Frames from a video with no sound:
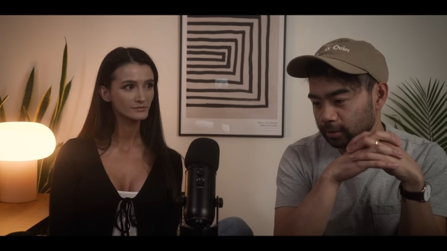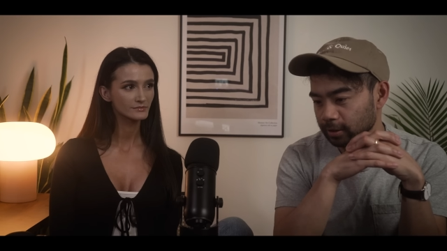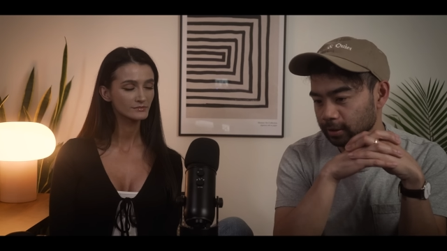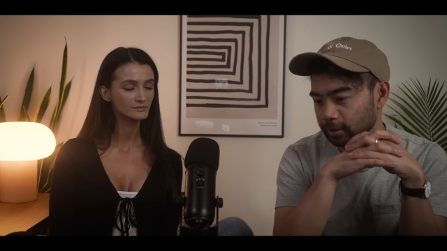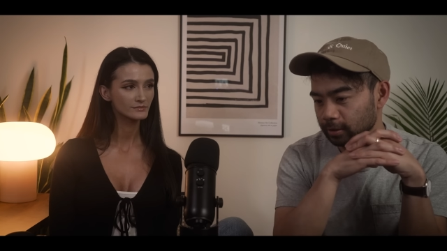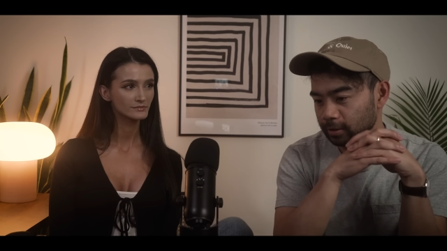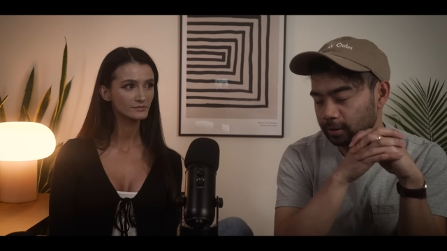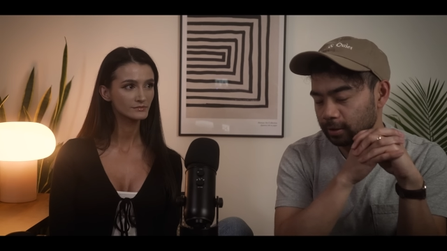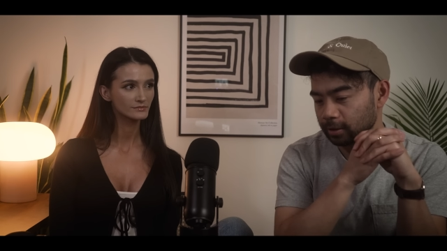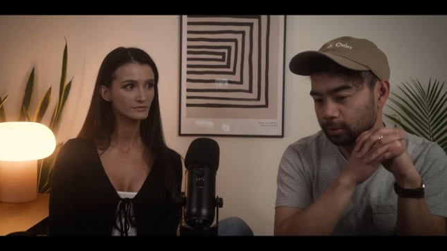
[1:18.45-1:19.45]

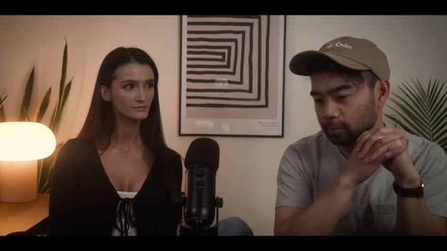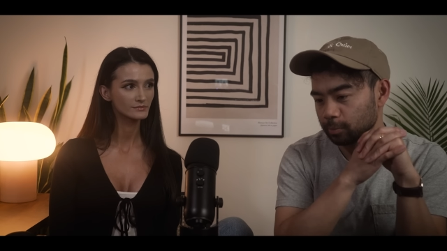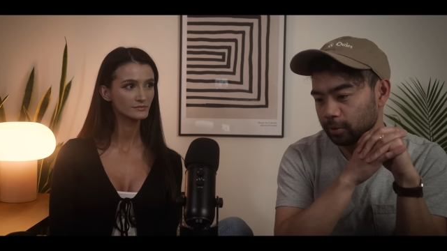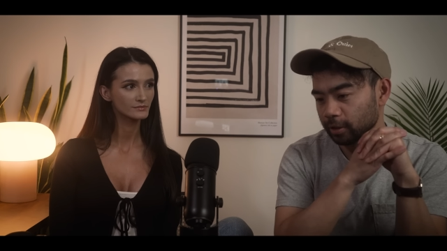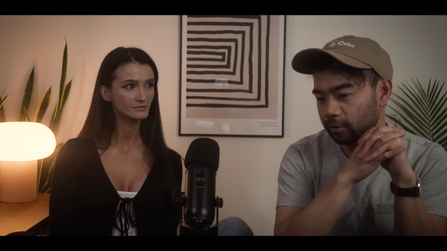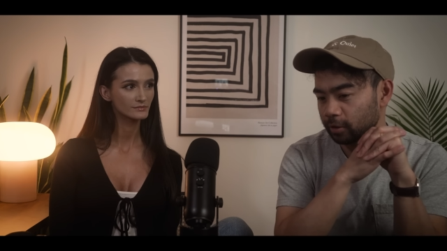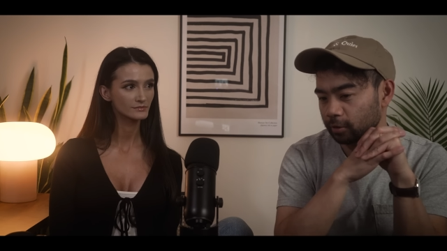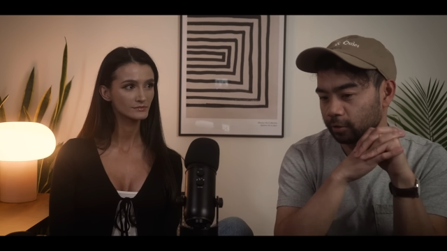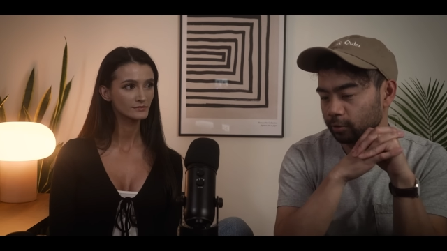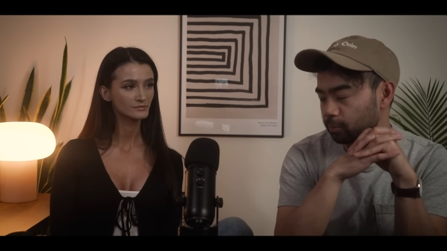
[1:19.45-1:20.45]
Speaker 1: and um, but I think
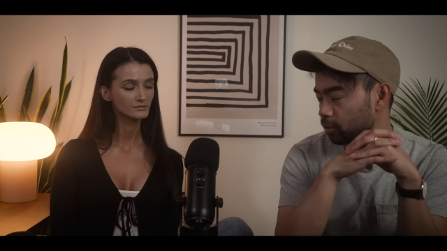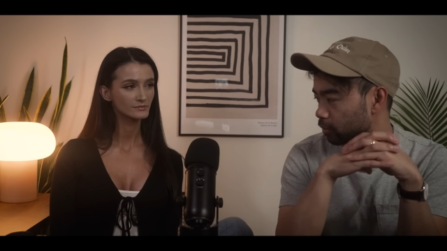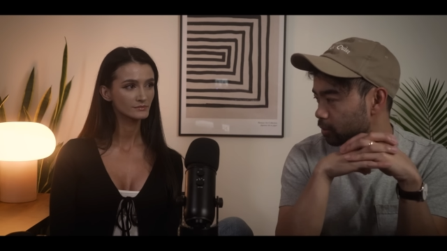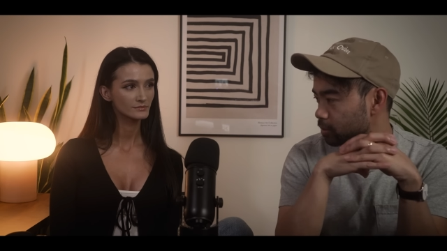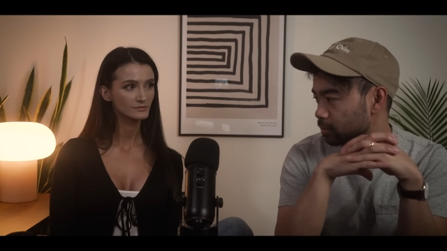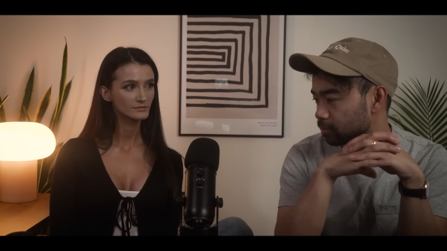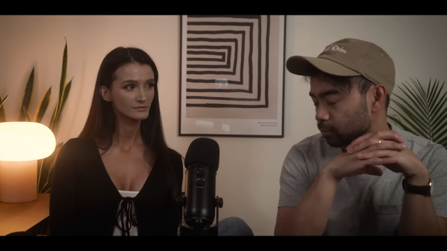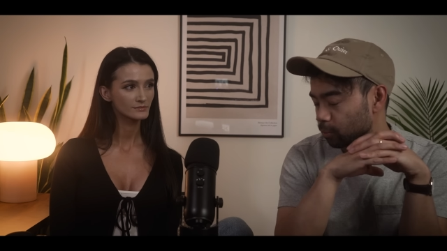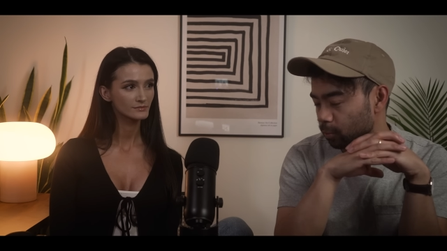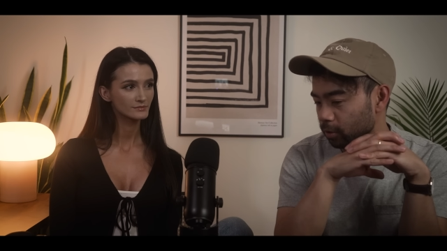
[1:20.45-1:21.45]
a lot of the
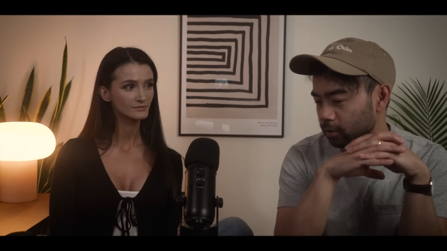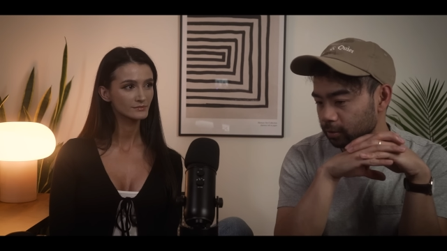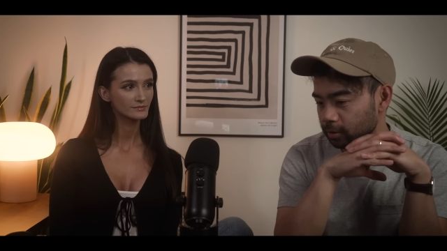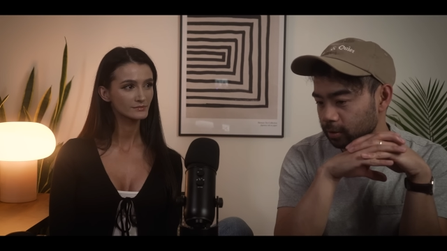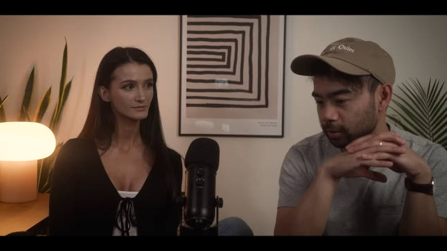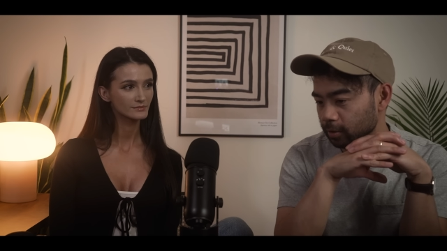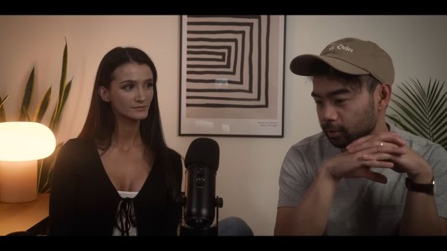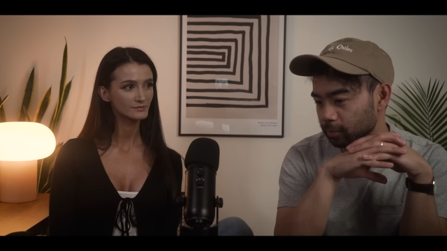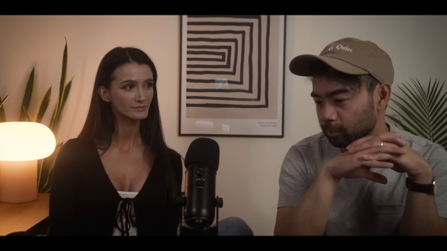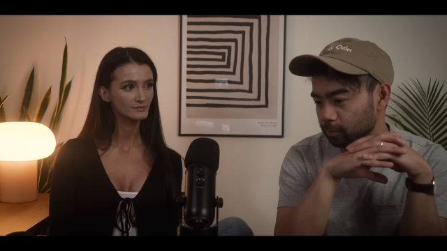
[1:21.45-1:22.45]
purists weren't
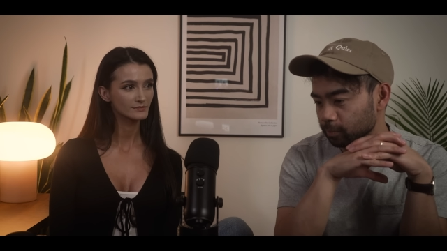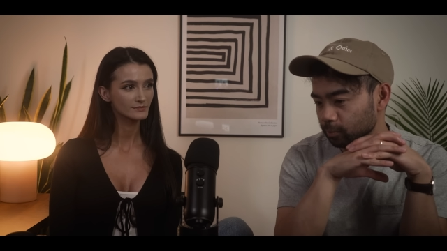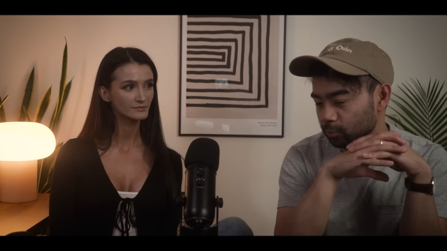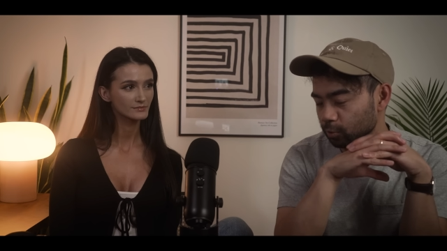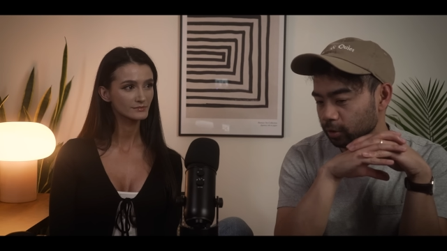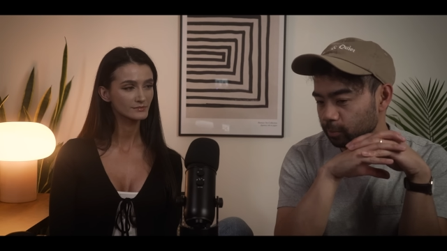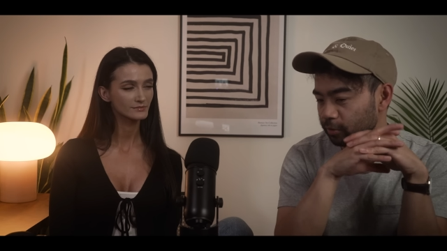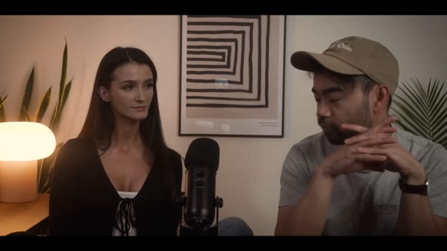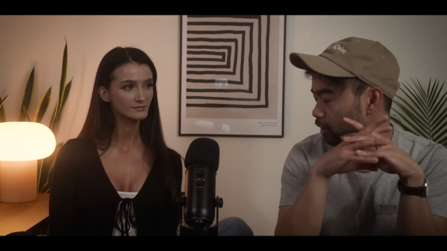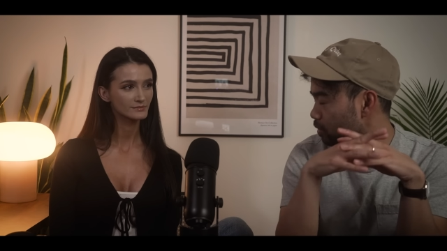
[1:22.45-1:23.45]
uh, really
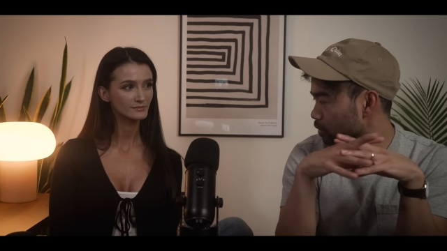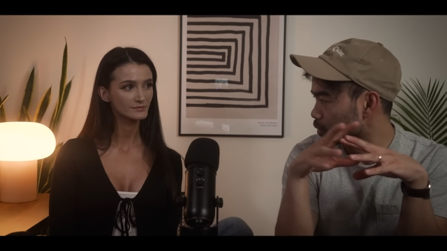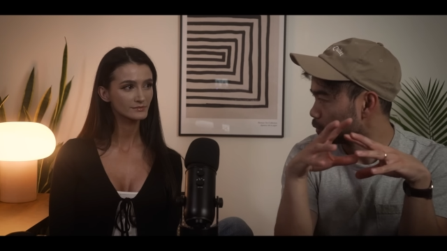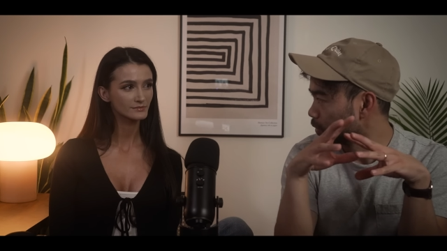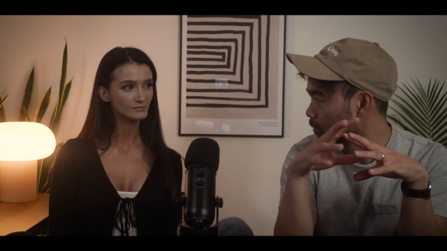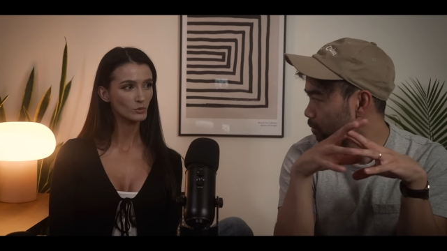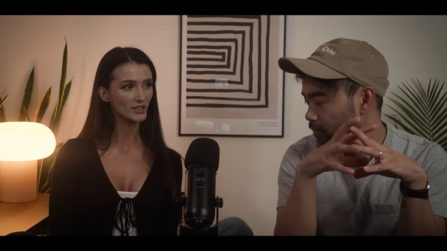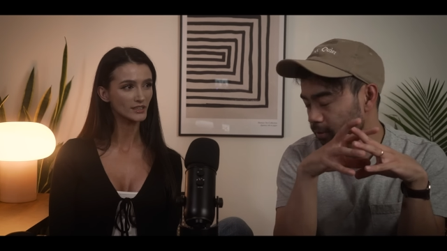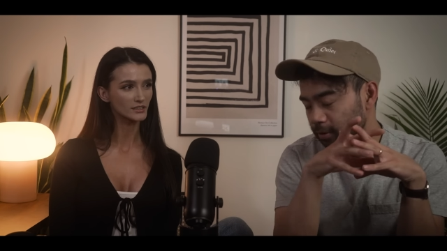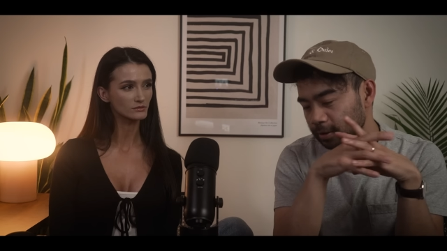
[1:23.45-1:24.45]
big fans of this one.
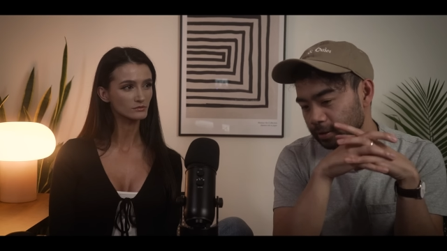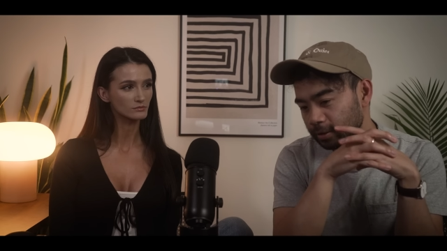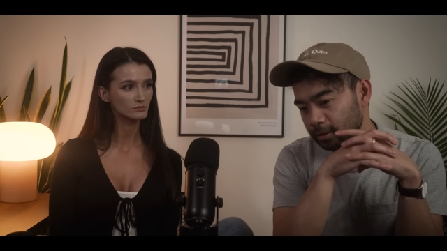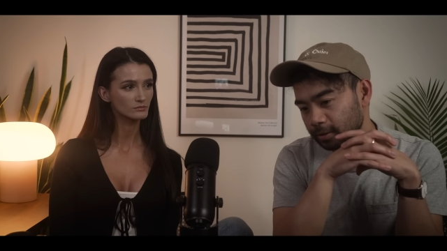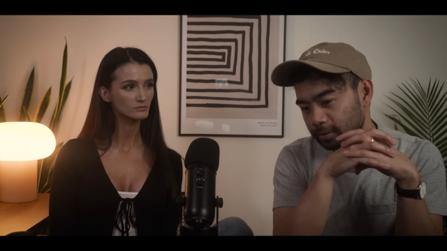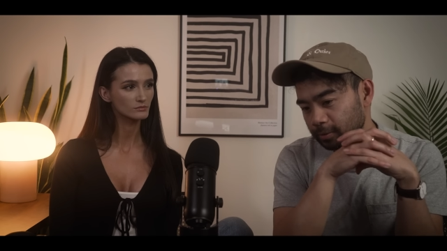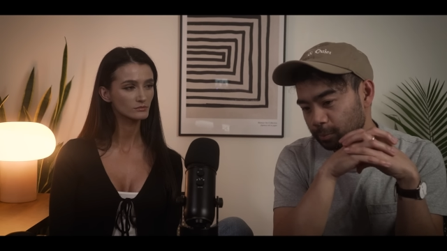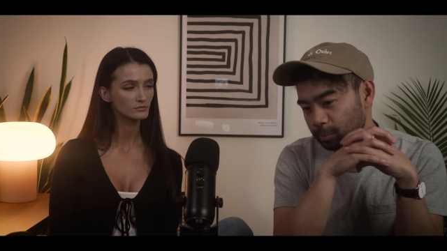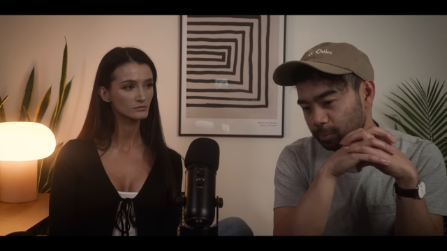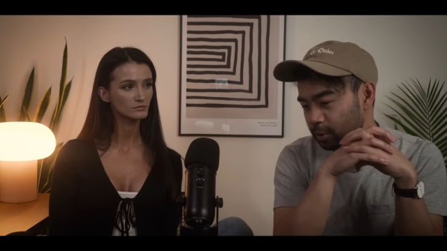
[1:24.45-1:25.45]
Why?
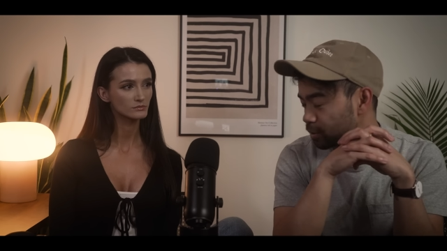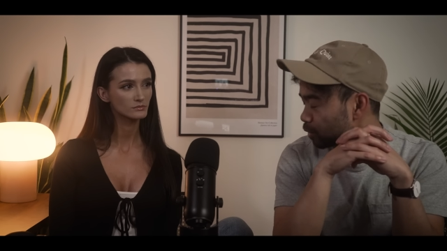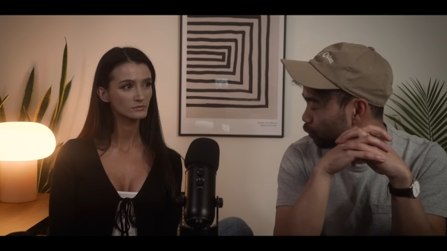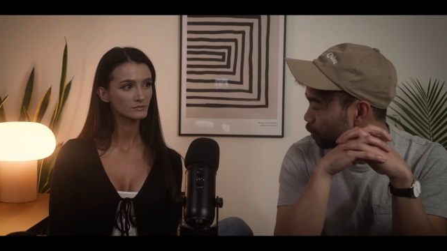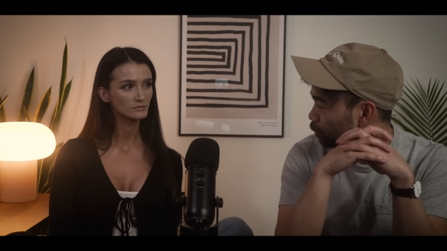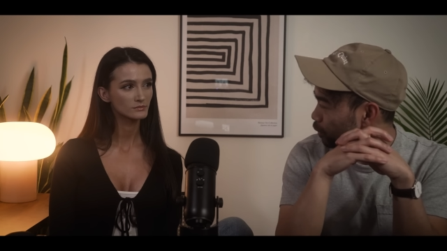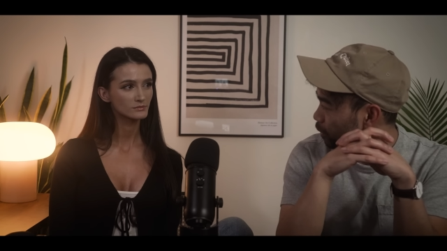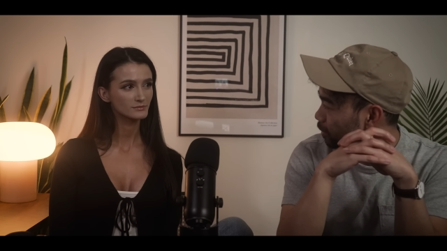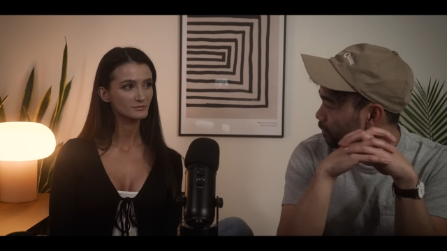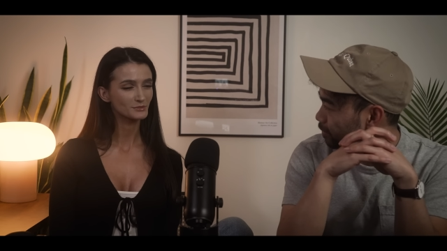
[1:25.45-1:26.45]
because different, you'll
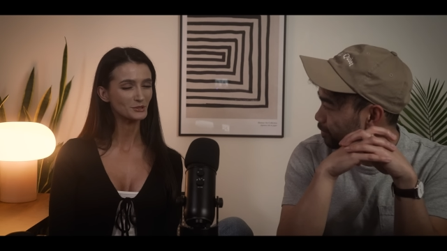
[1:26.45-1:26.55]
hear.